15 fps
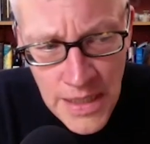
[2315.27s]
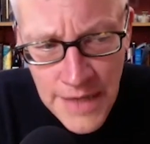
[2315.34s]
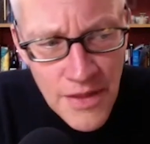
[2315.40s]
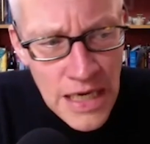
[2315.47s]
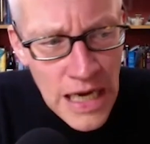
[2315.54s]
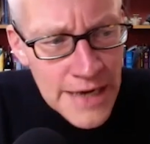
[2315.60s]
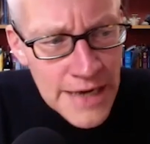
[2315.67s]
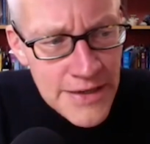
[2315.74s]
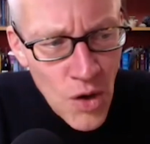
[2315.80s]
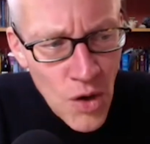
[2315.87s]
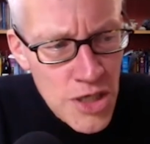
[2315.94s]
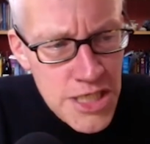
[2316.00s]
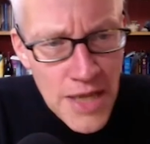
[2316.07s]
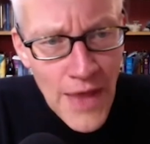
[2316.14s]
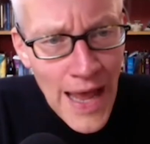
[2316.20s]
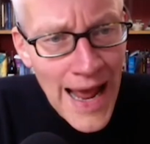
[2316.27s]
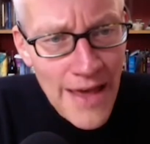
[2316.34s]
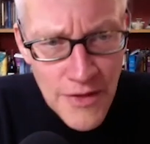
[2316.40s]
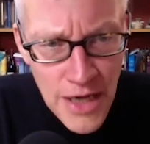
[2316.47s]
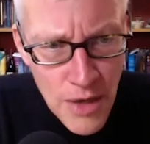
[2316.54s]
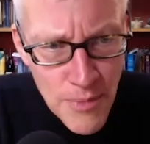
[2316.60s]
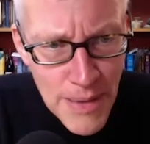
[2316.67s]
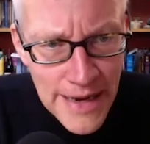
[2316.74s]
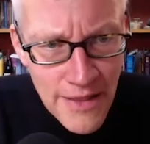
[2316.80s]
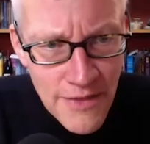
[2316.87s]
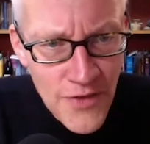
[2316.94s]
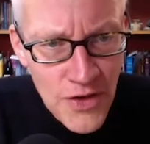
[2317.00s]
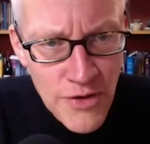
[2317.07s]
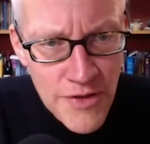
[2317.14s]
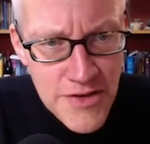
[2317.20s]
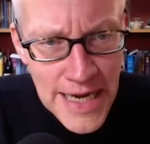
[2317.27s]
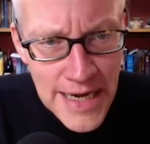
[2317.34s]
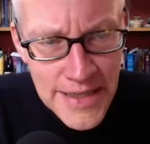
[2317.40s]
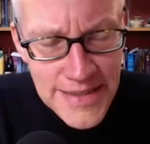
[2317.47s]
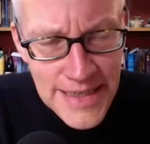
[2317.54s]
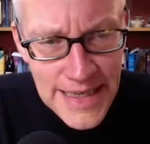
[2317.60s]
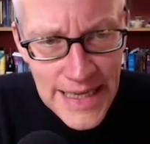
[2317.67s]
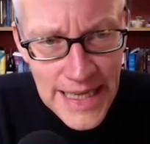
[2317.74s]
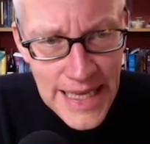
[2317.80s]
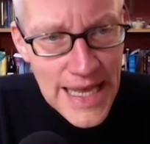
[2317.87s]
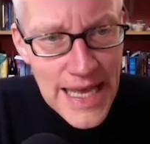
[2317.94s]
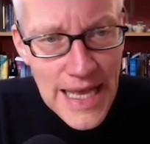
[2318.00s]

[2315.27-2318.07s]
it's an ideology that has no place for Christianity,